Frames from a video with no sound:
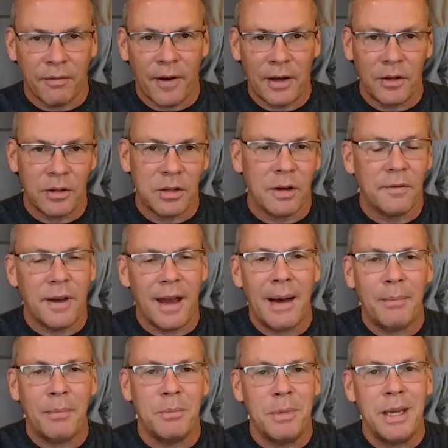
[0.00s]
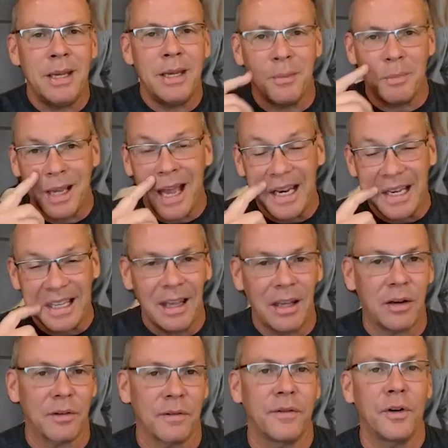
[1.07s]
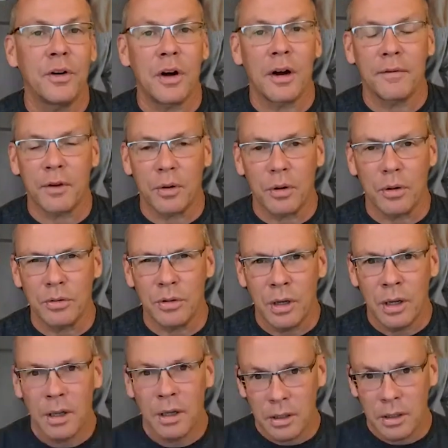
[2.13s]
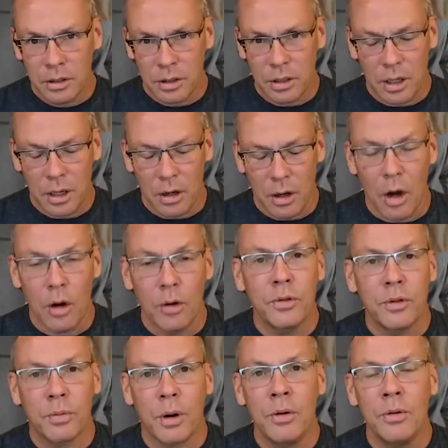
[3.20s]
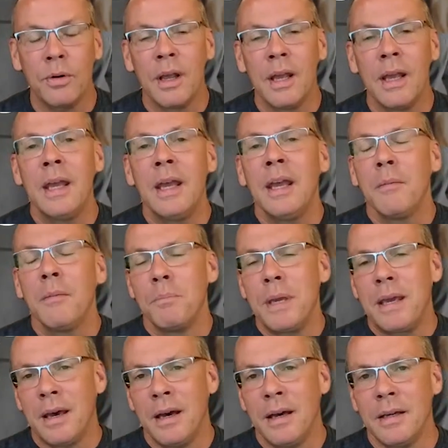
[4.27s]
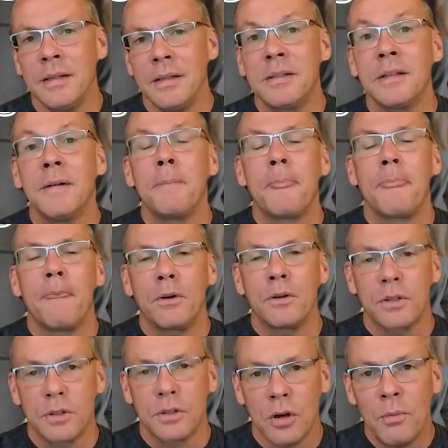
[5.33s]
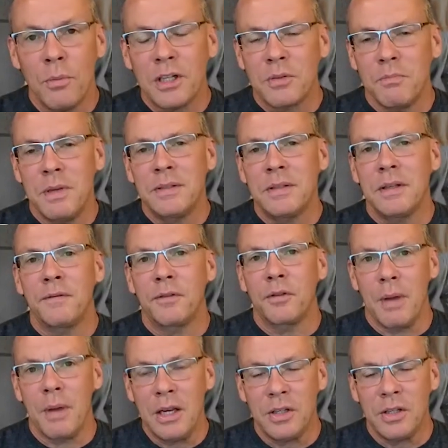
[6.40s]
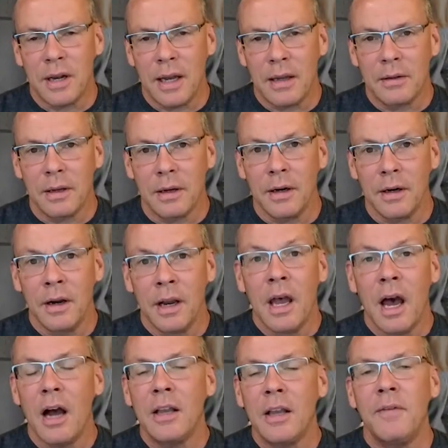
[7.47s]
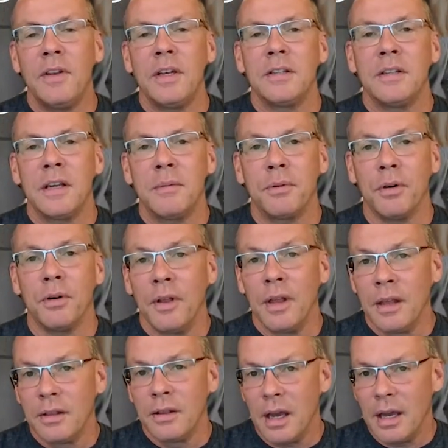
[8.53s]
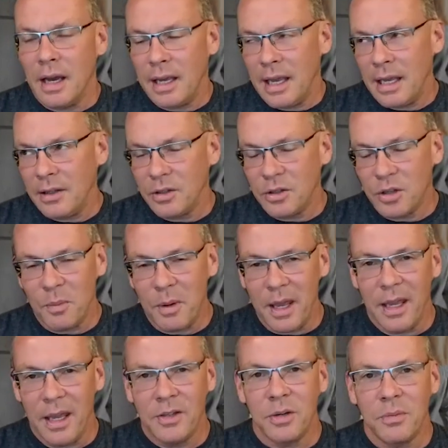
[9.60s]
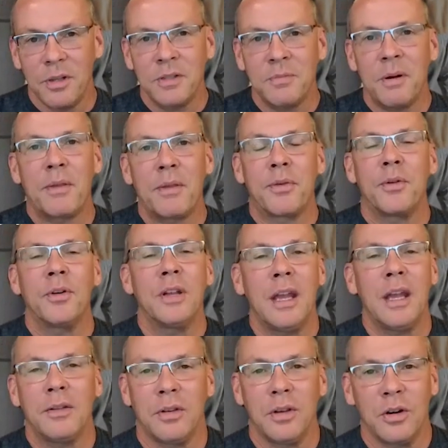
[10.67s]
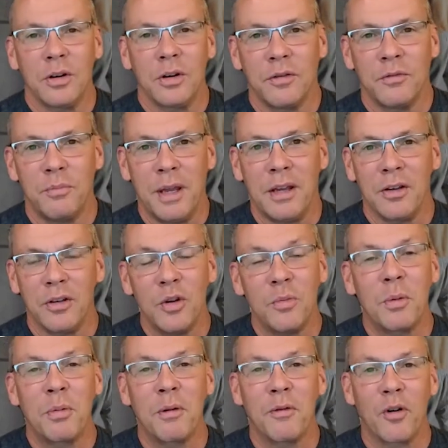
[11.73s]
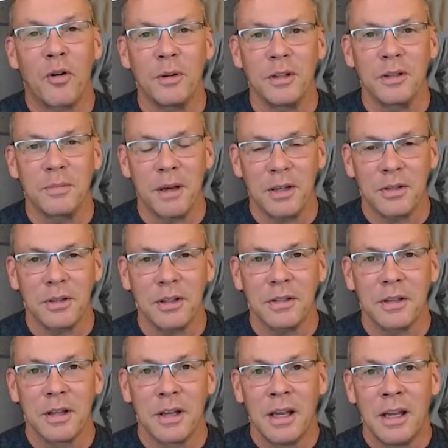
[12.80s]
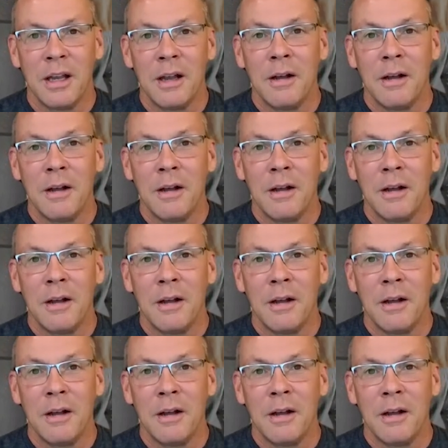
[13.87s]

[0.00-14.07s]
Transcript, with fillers: But if you can't, find yourself a happy medium and kind of take your foot off your own throat, because there's so much misinformation out there. I'll give you an example. I hate to show my age here, but this is my 38th year of being a human performance specialist.